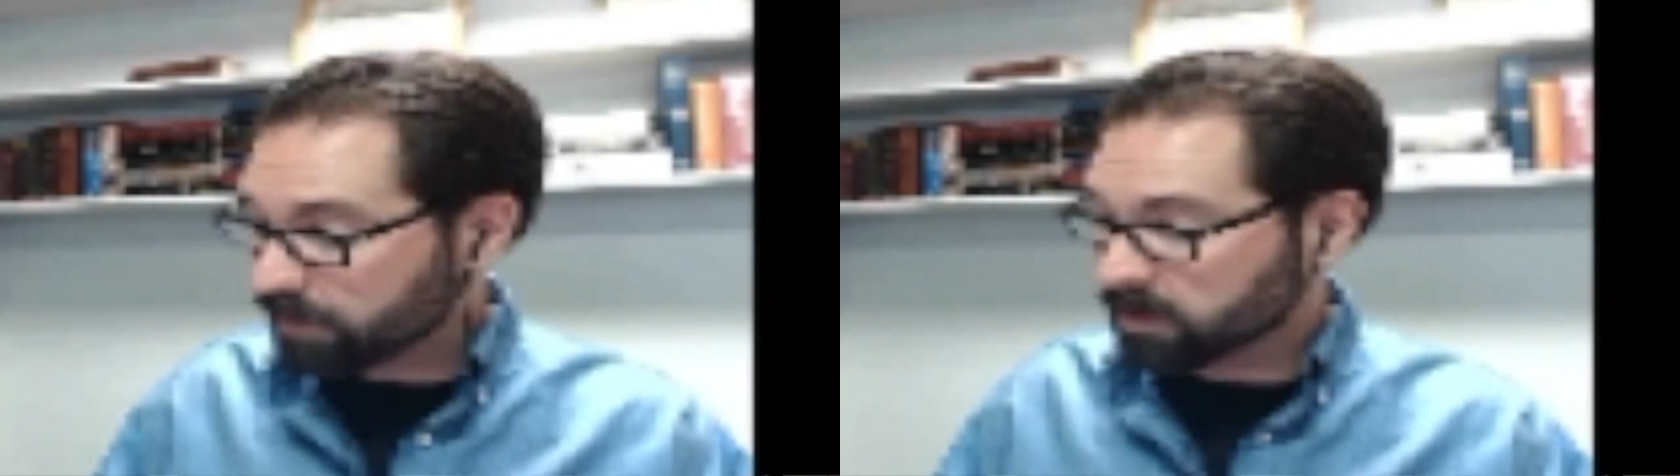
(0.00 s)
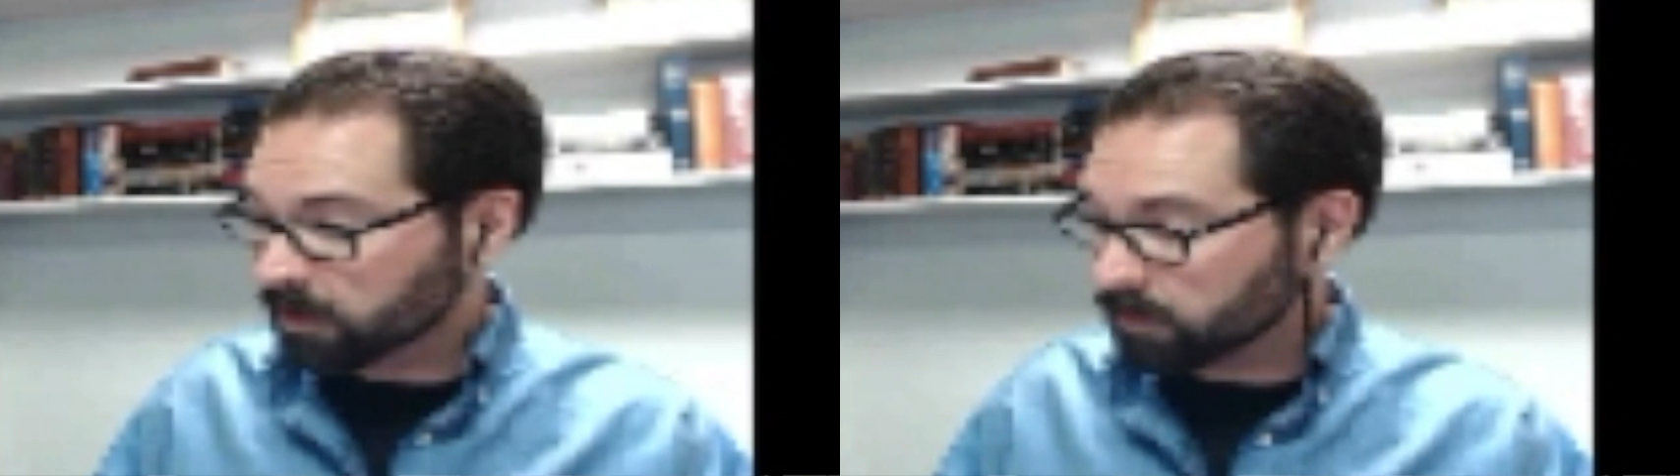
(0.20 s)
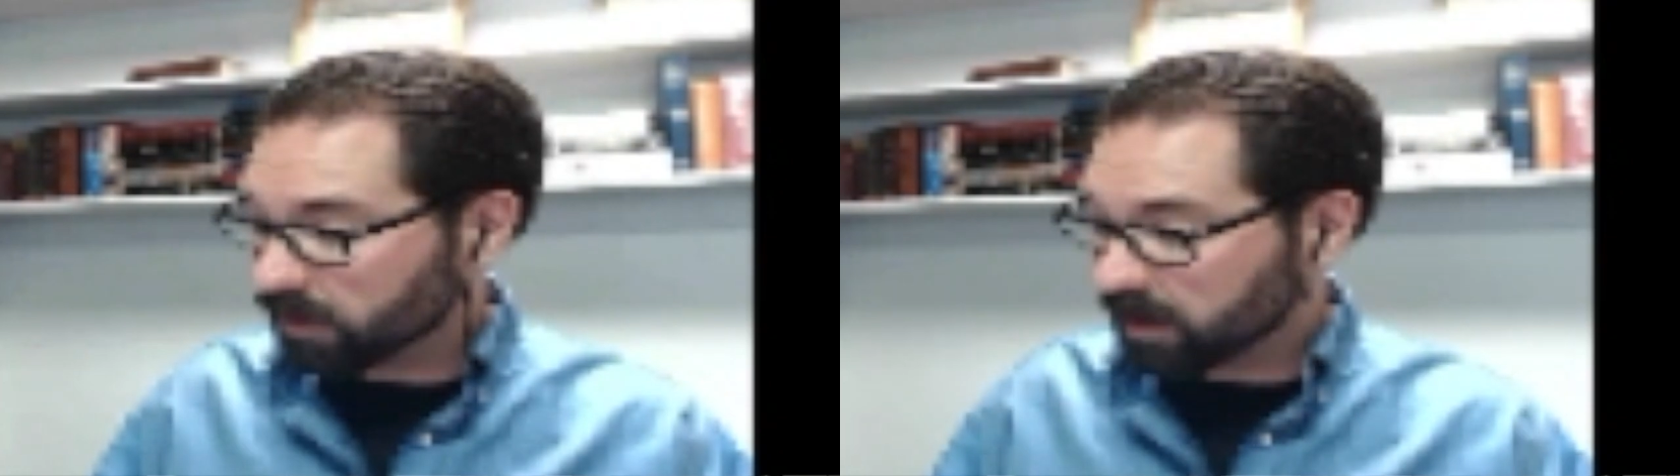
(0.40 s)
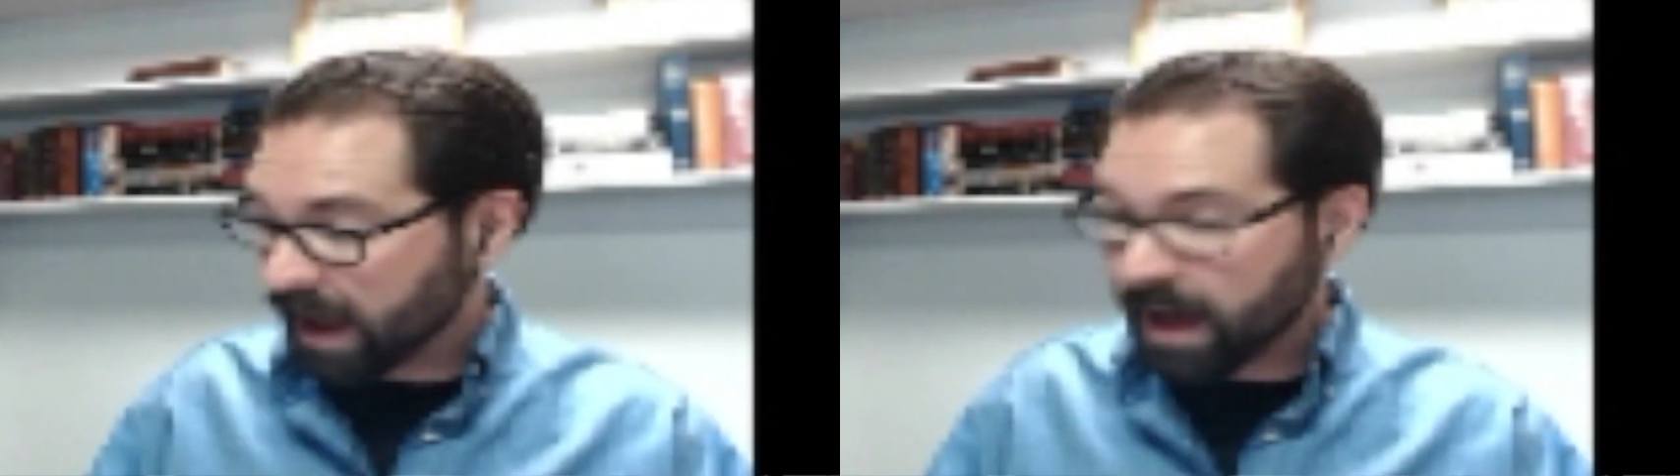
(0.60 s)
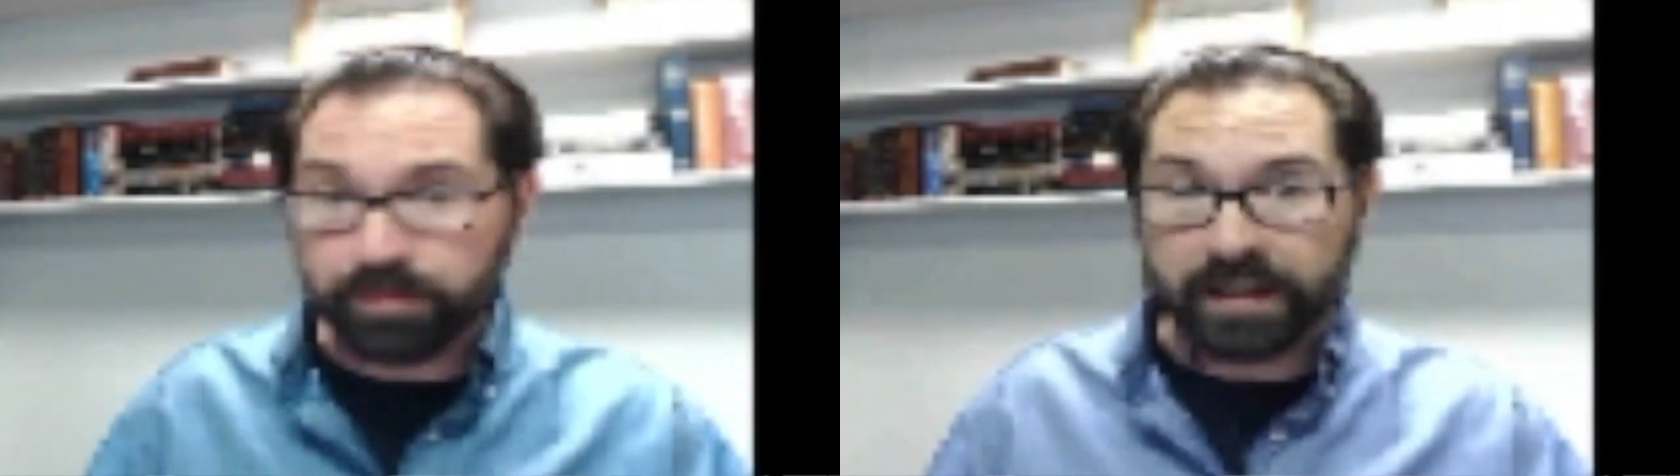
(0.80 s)

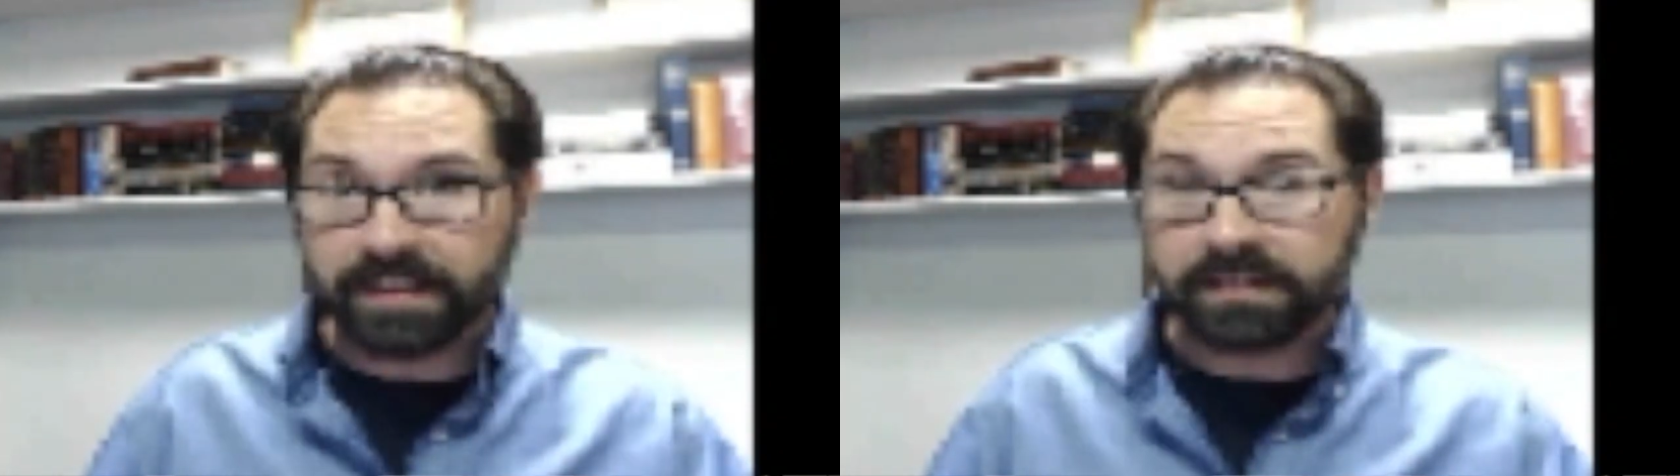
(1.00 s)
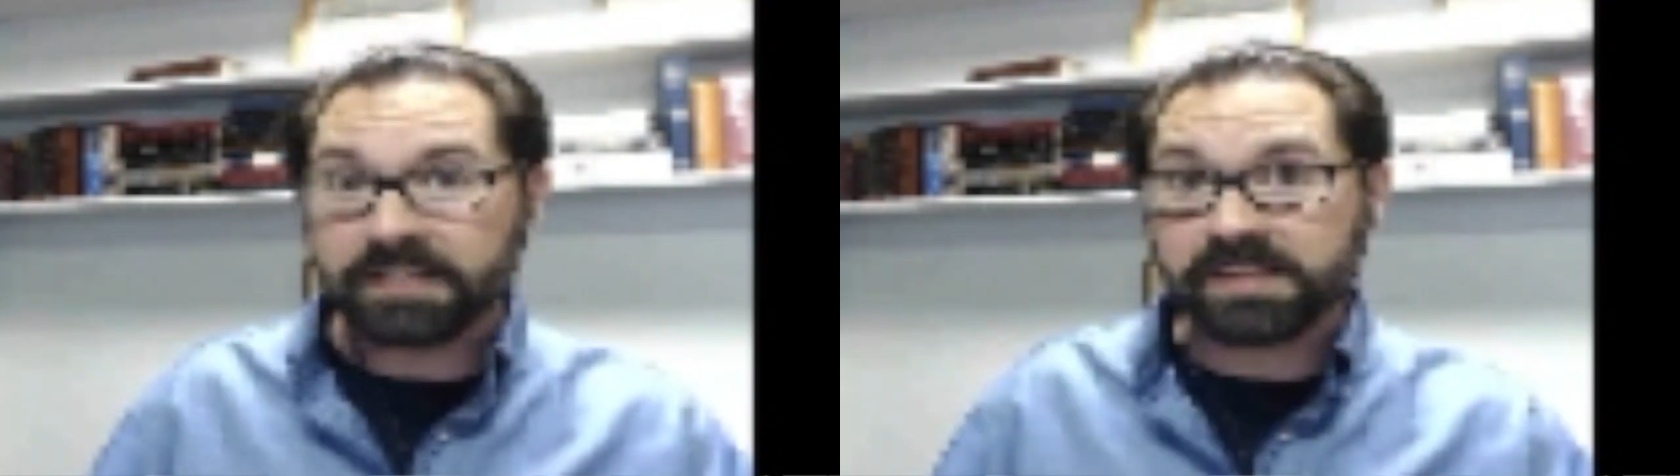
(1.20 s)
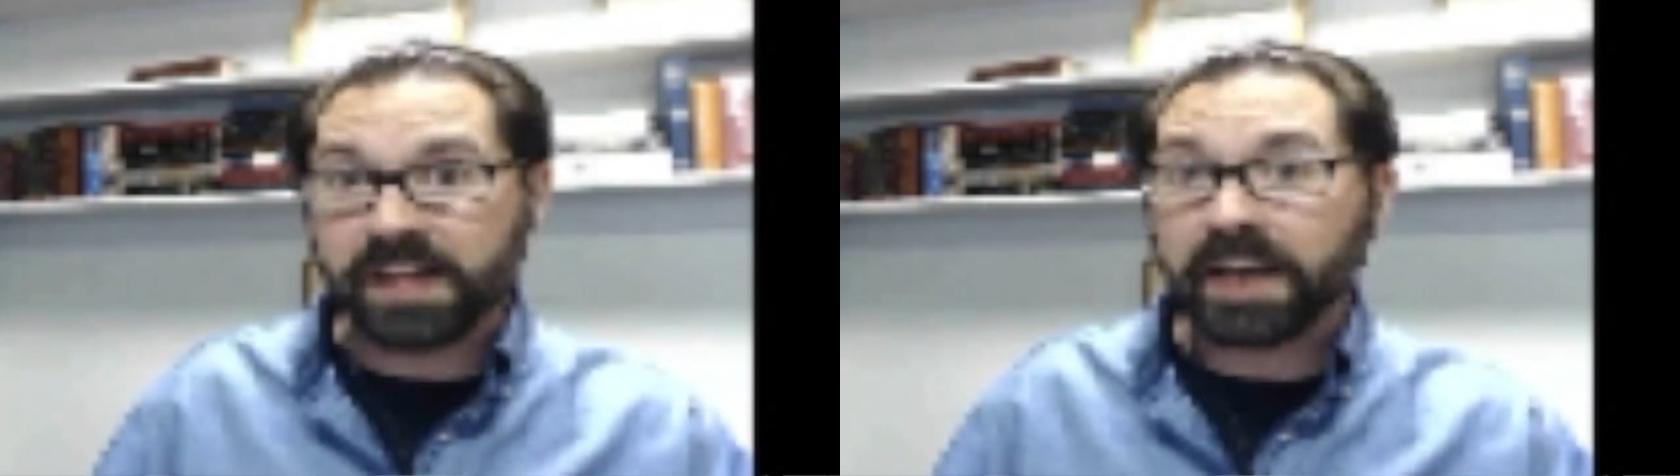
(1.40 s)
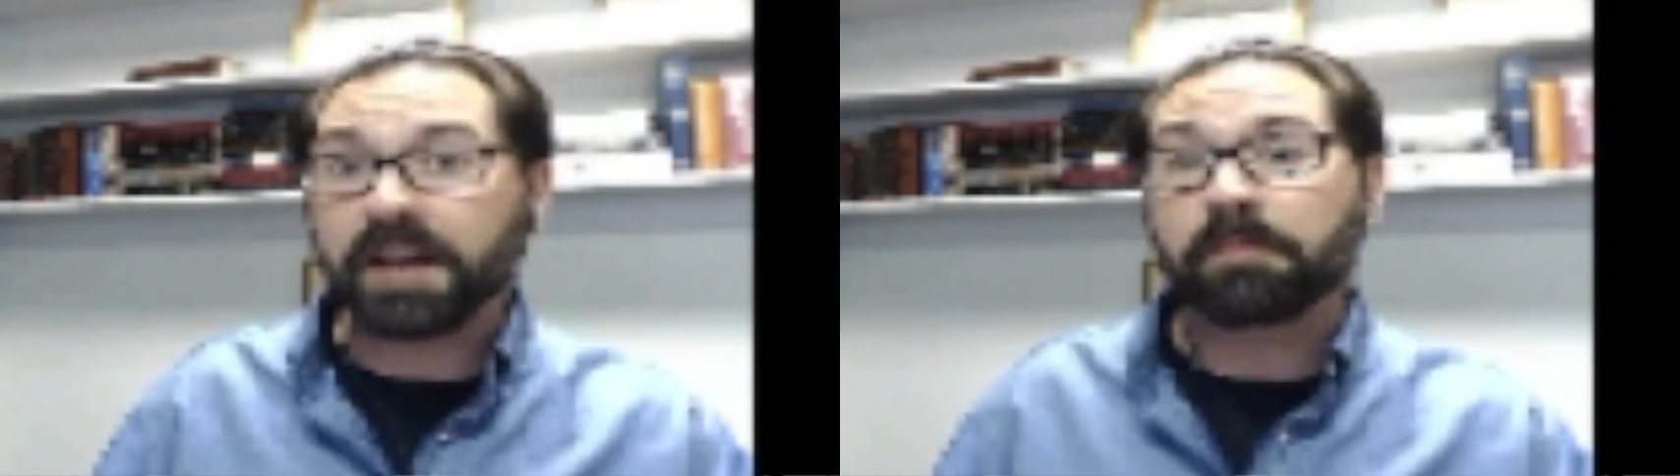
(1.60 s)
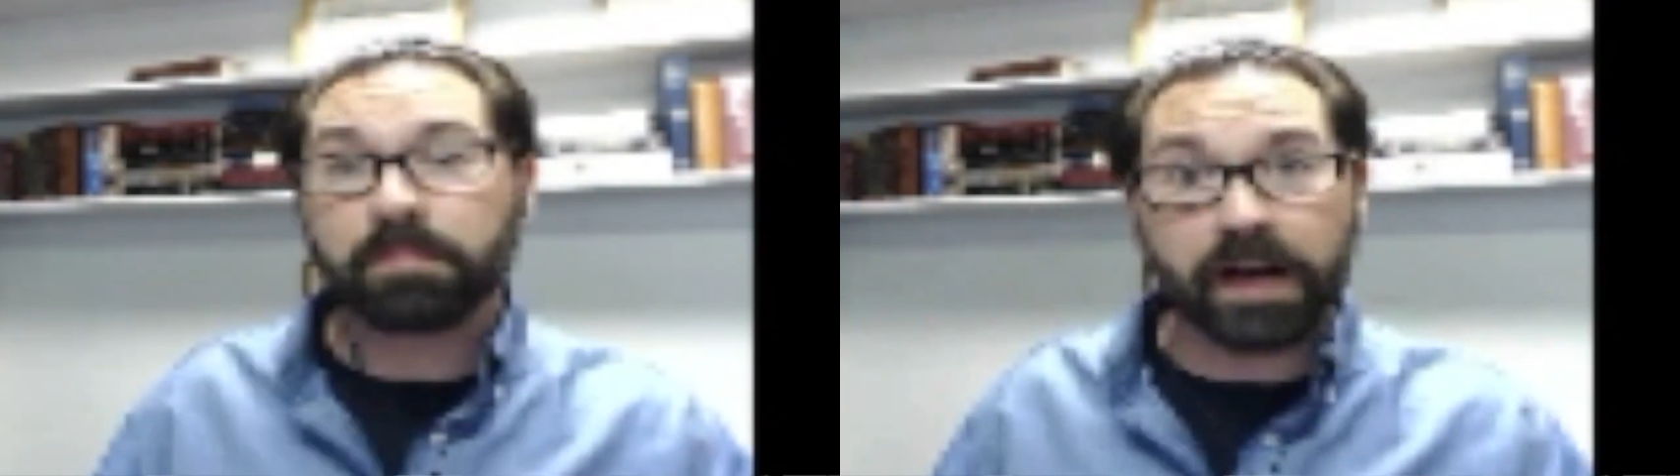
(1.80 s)
absolutely happening at this
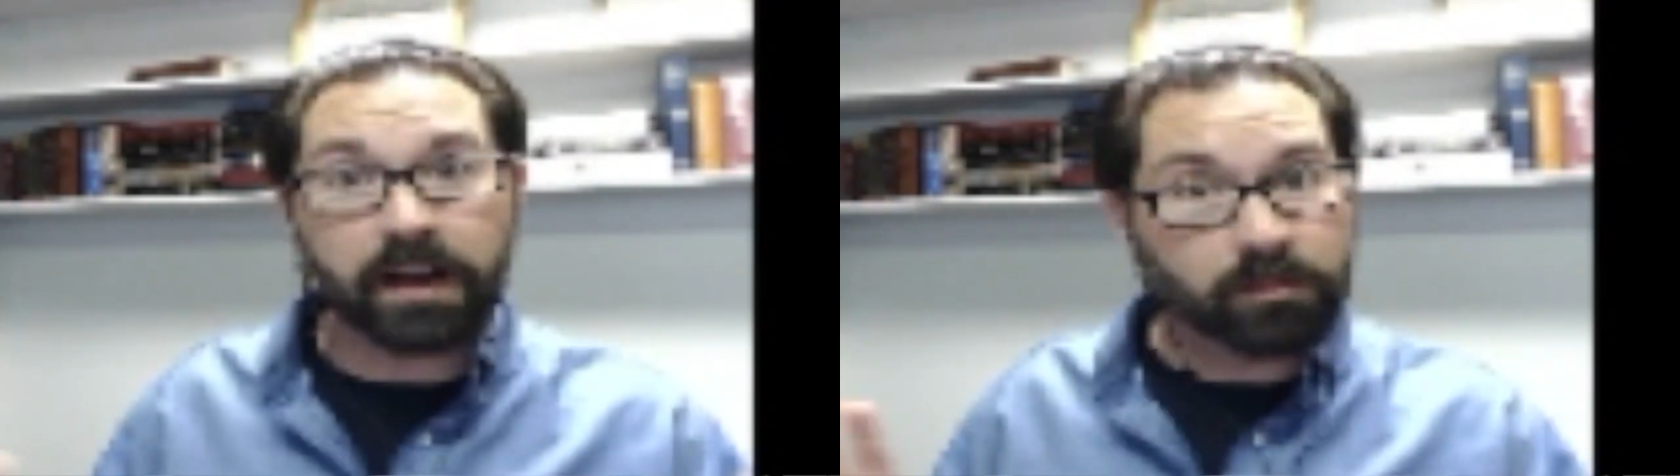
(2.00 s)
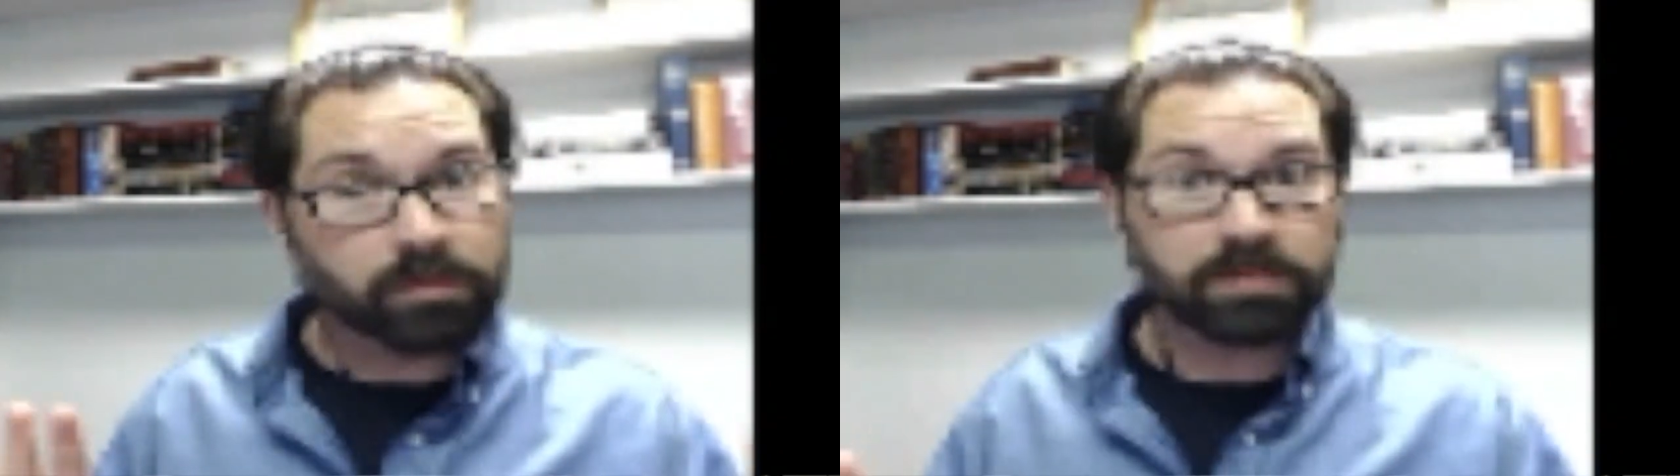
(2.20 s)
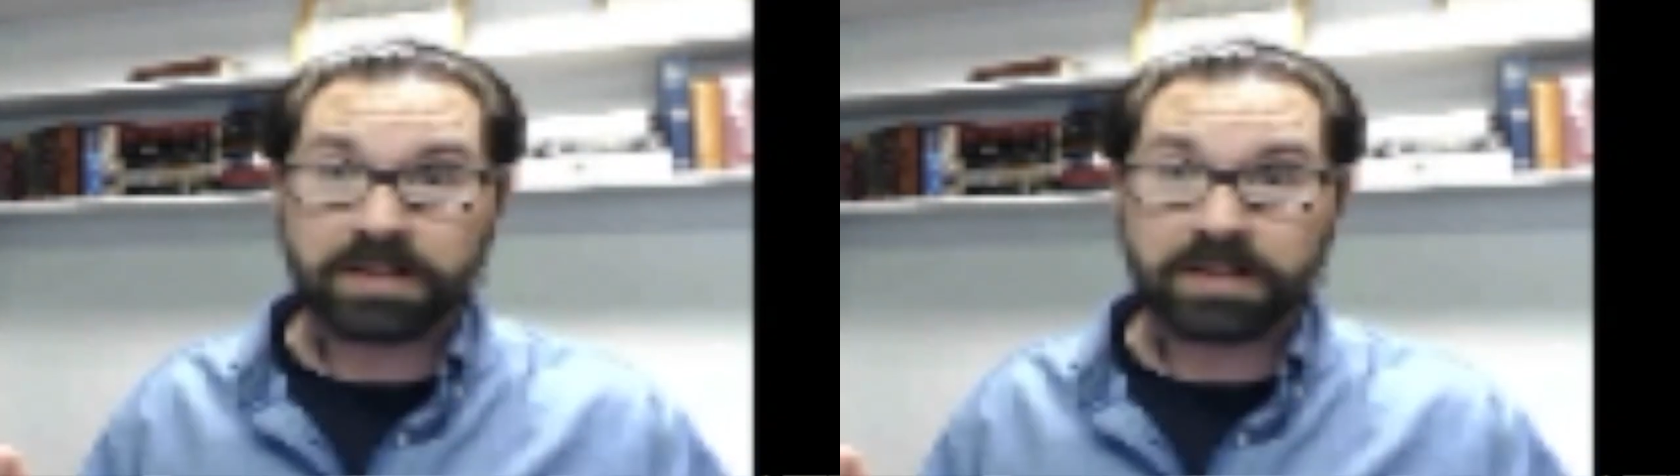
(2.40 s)
second, but